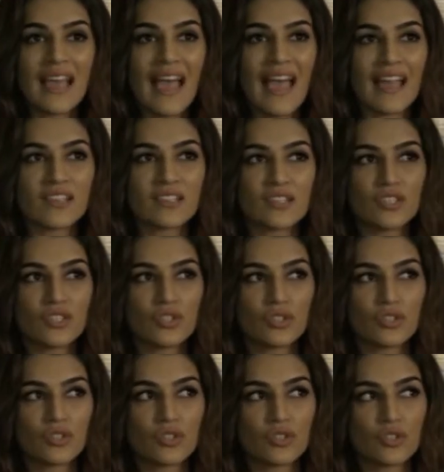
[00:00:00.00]
and
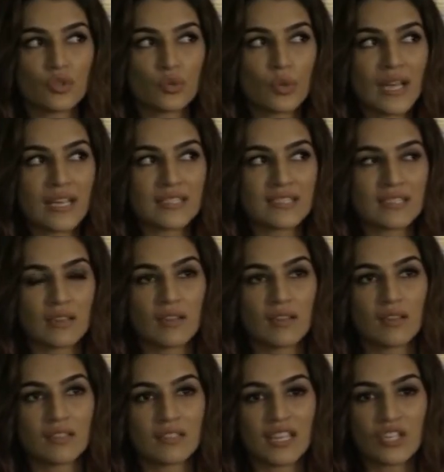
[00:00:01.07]
you guys
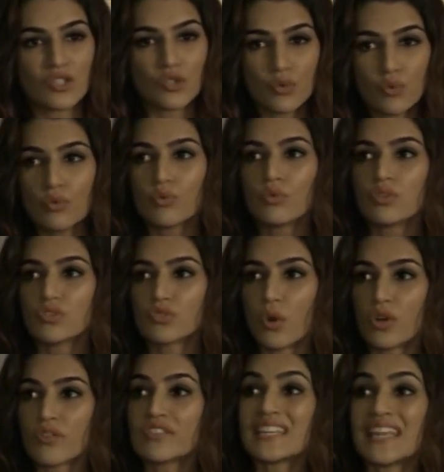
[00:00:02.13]
need to
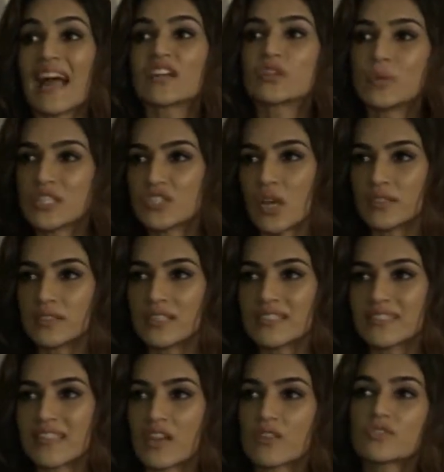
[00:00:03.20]
sort of react to each other
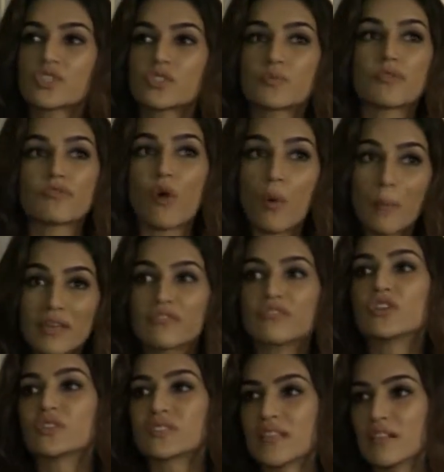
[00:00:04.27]
instead of just performing
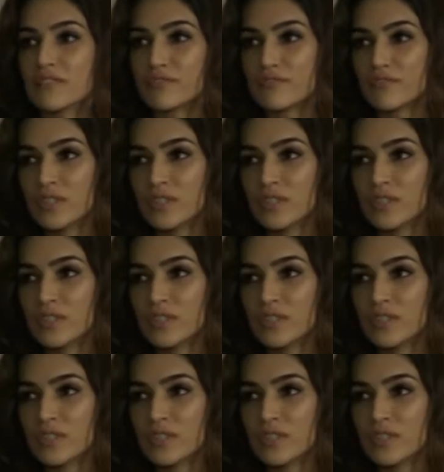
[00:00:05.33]
for yourself.